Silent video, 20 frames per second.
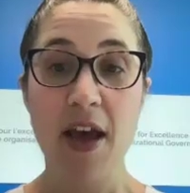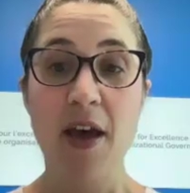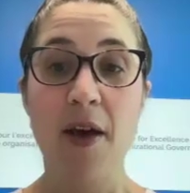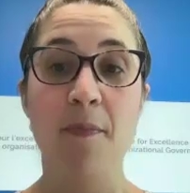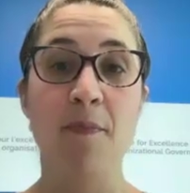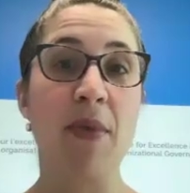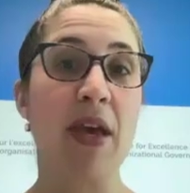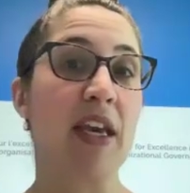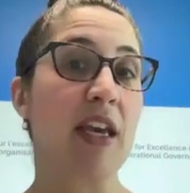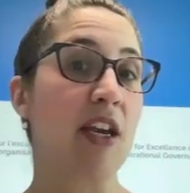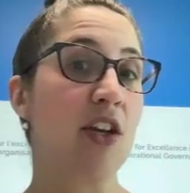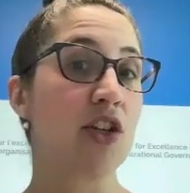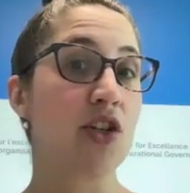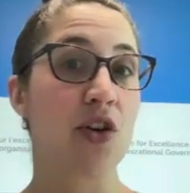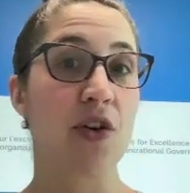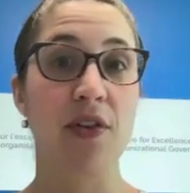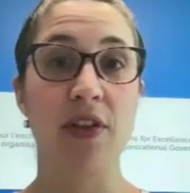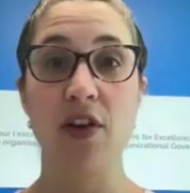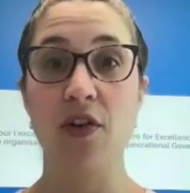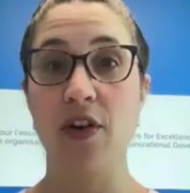making
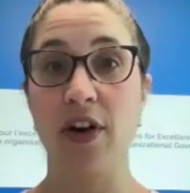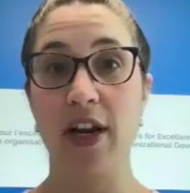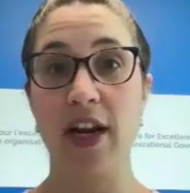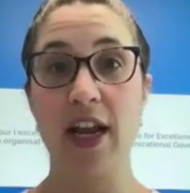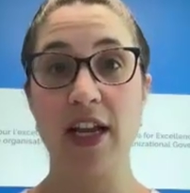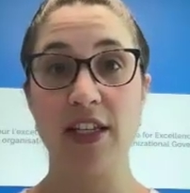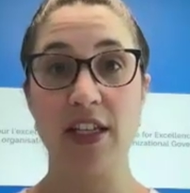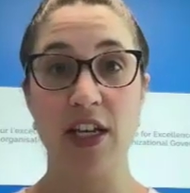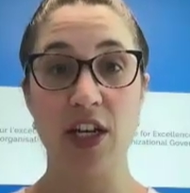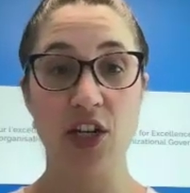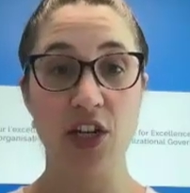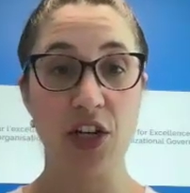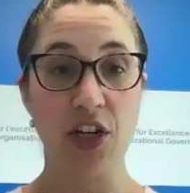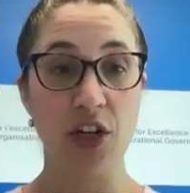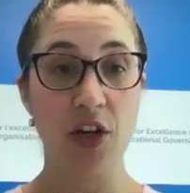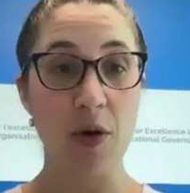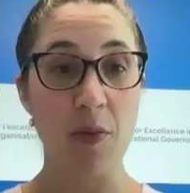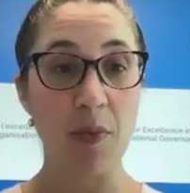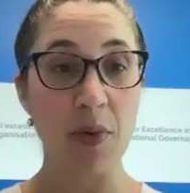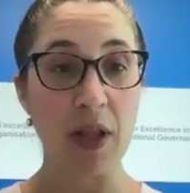sure the organization
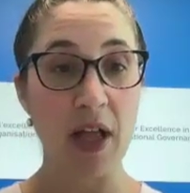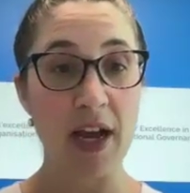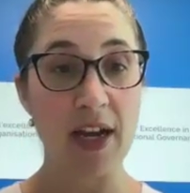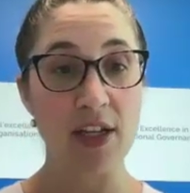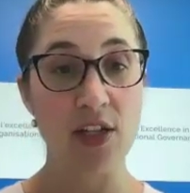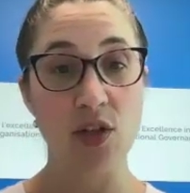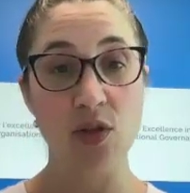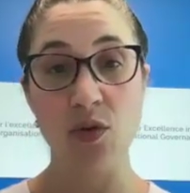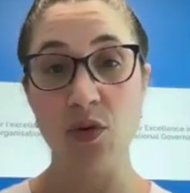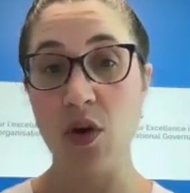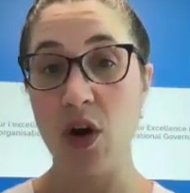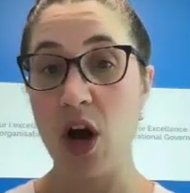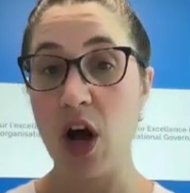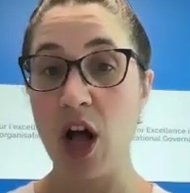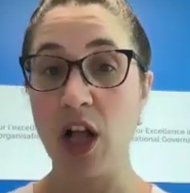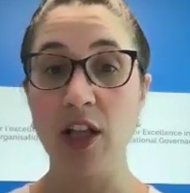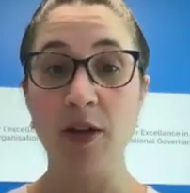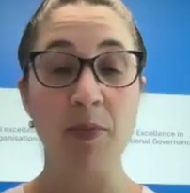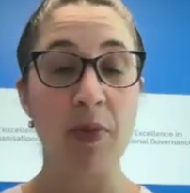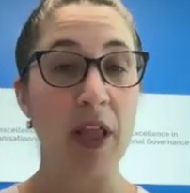complies to
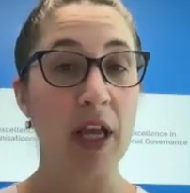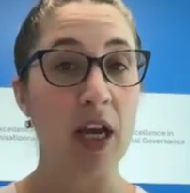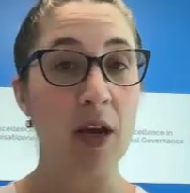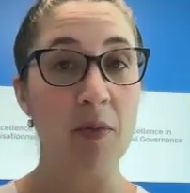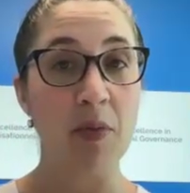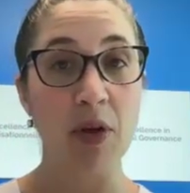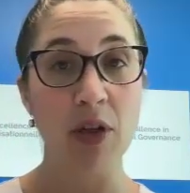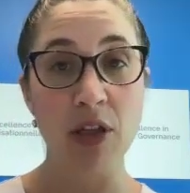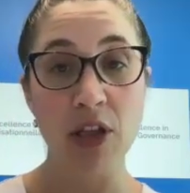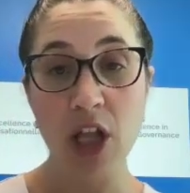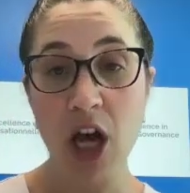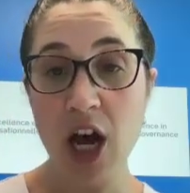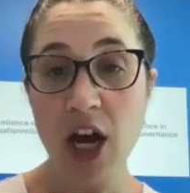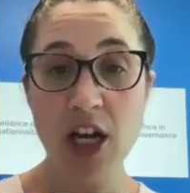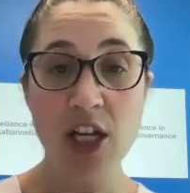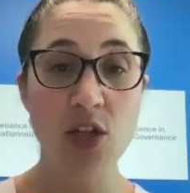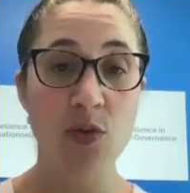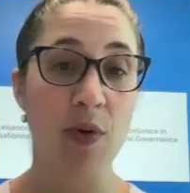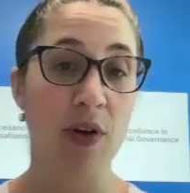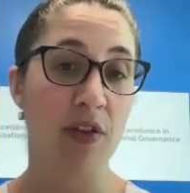all applicable
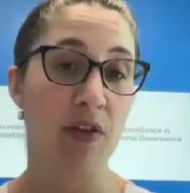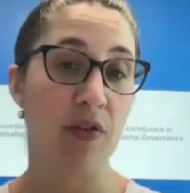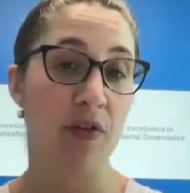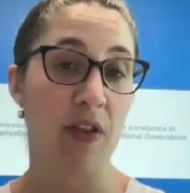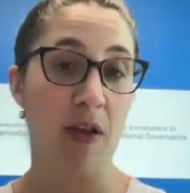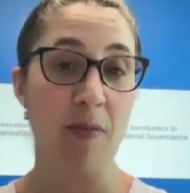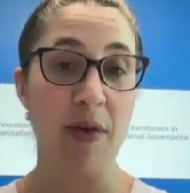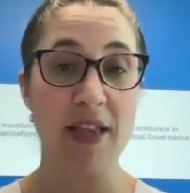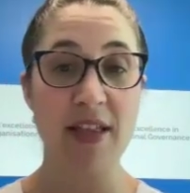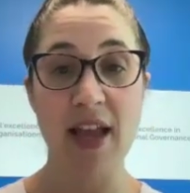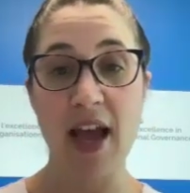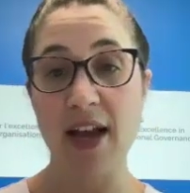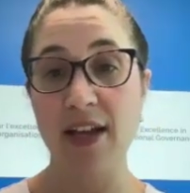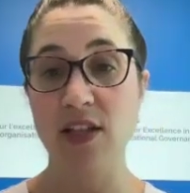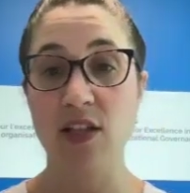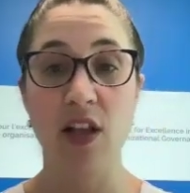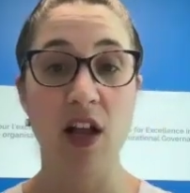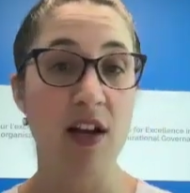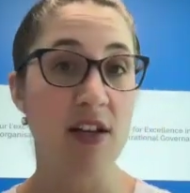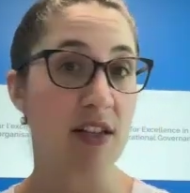laws, whether they be tax
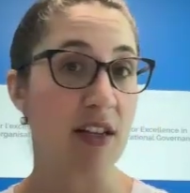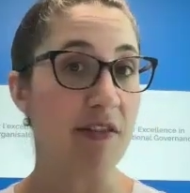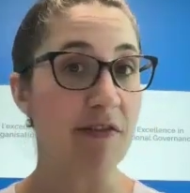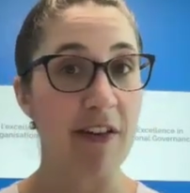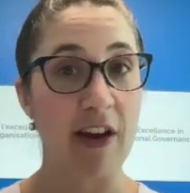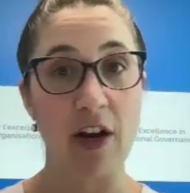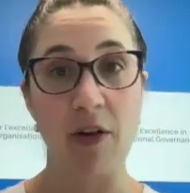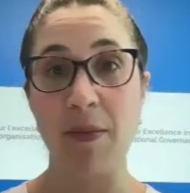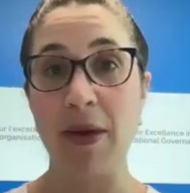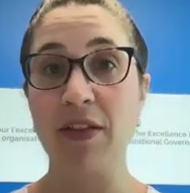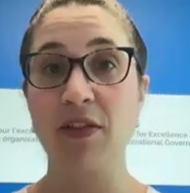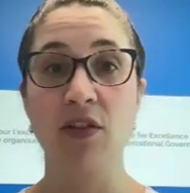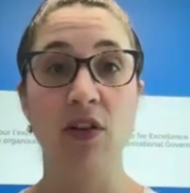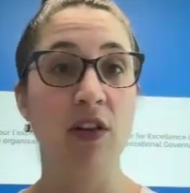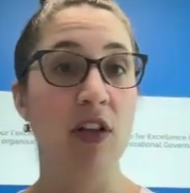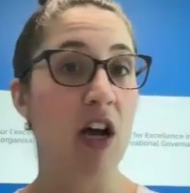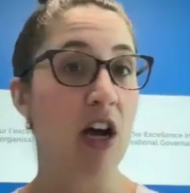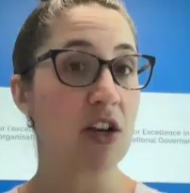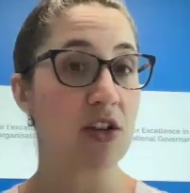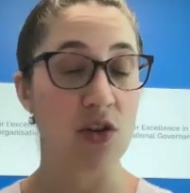laws, environmental
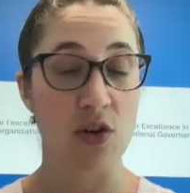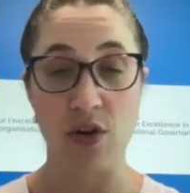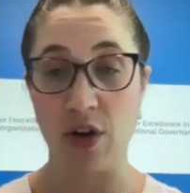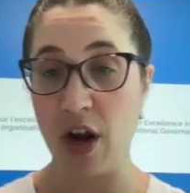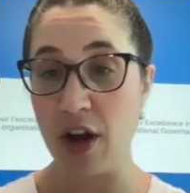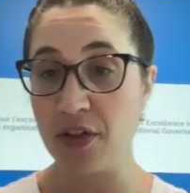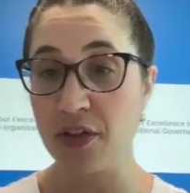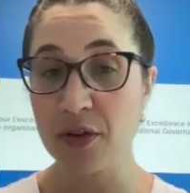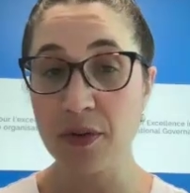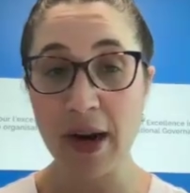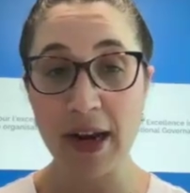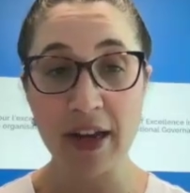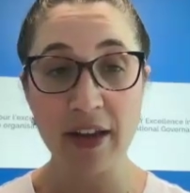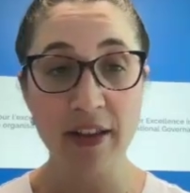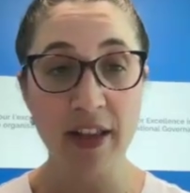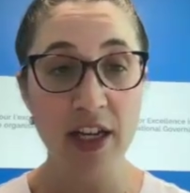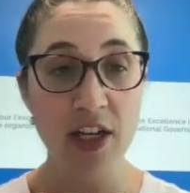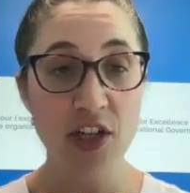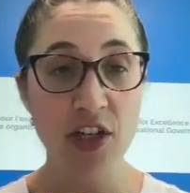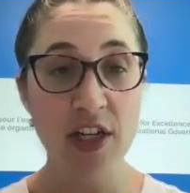laws, or other
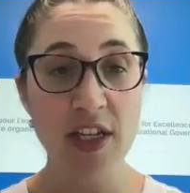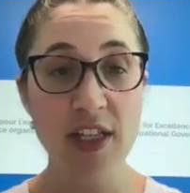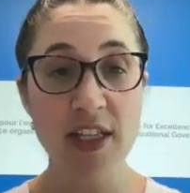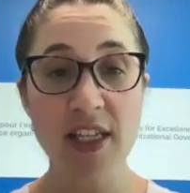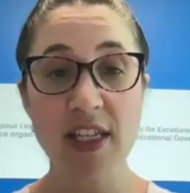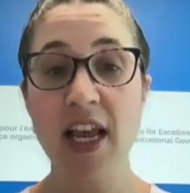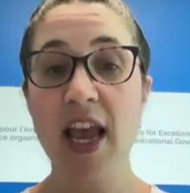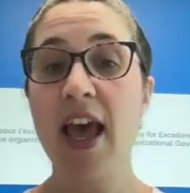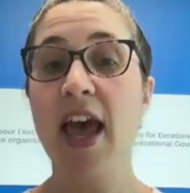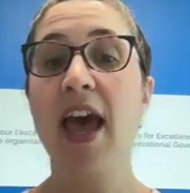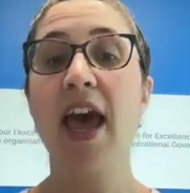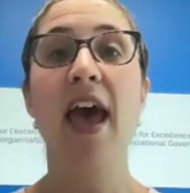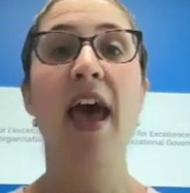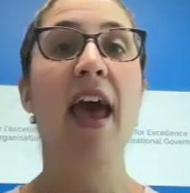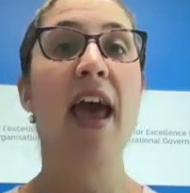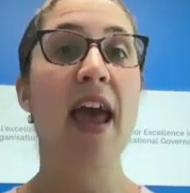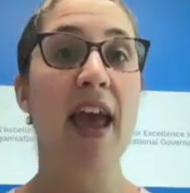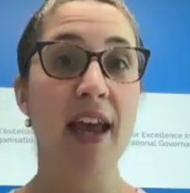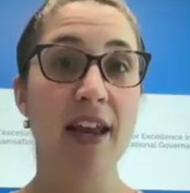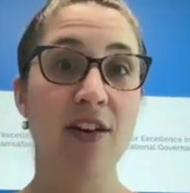regulations,
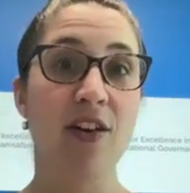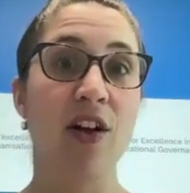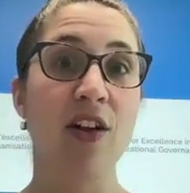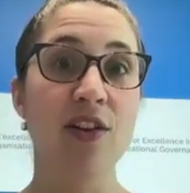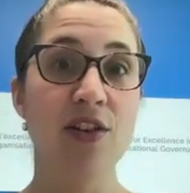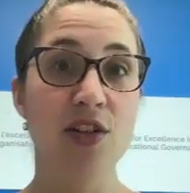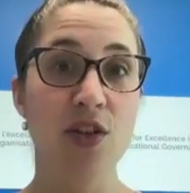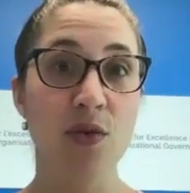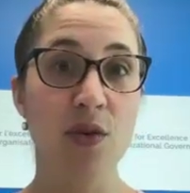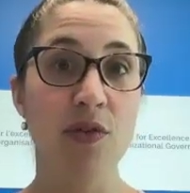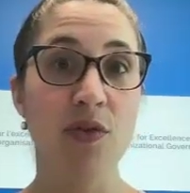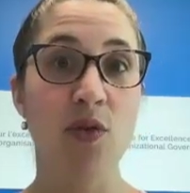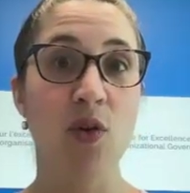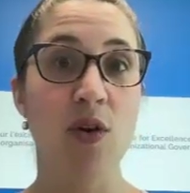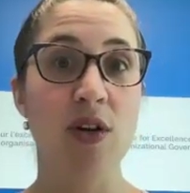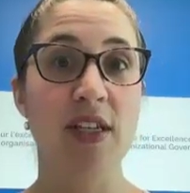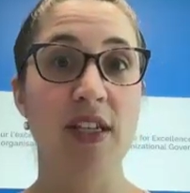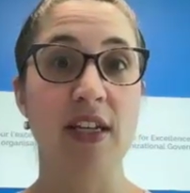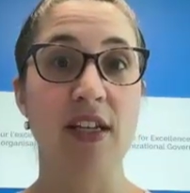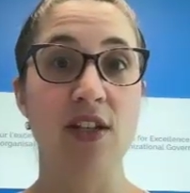and also, of
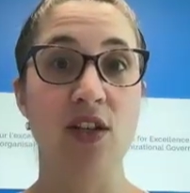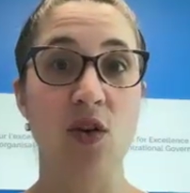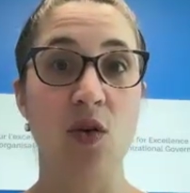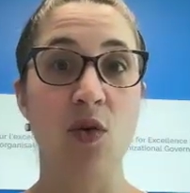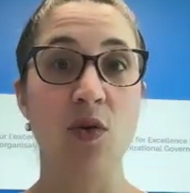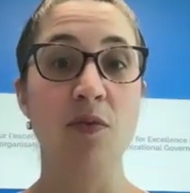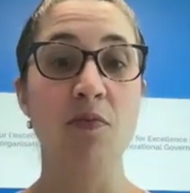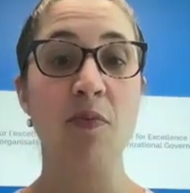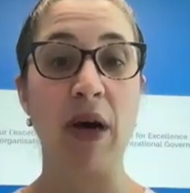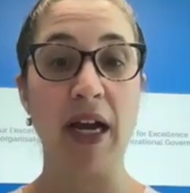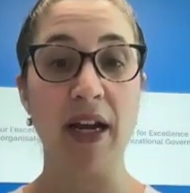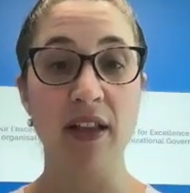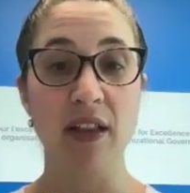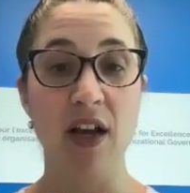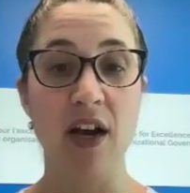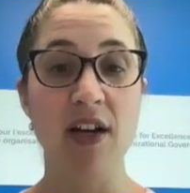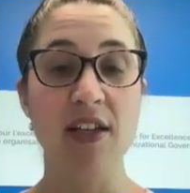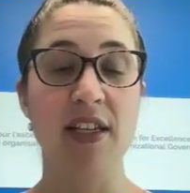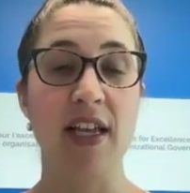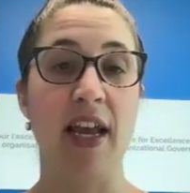course, its own
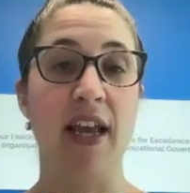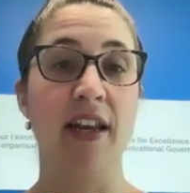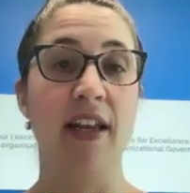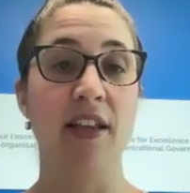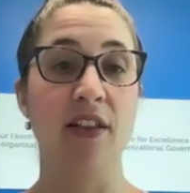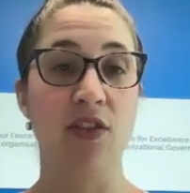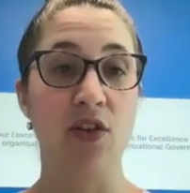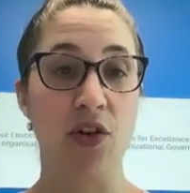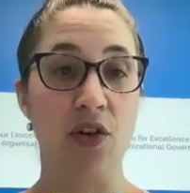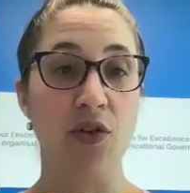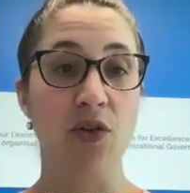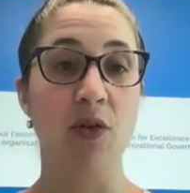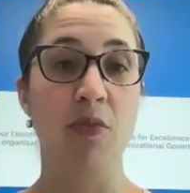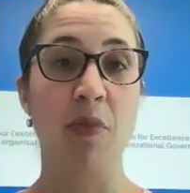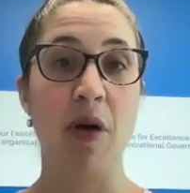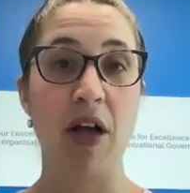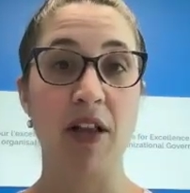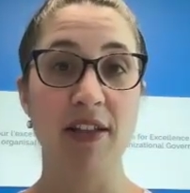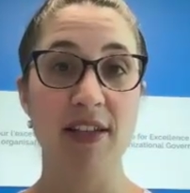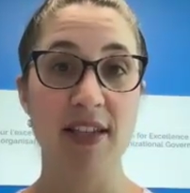bylaws and internal
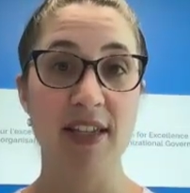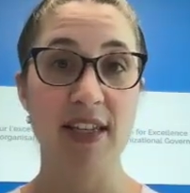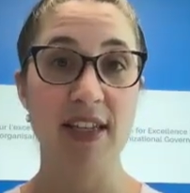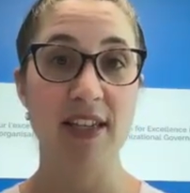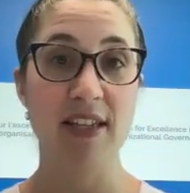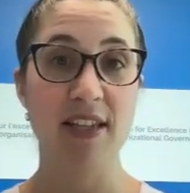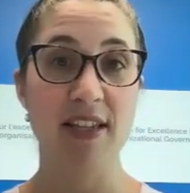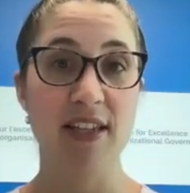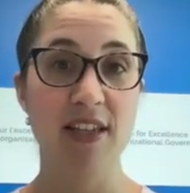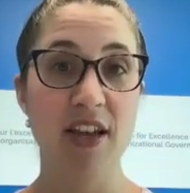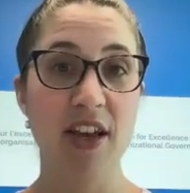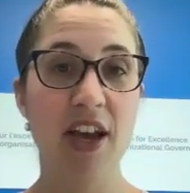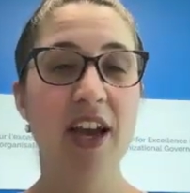policies.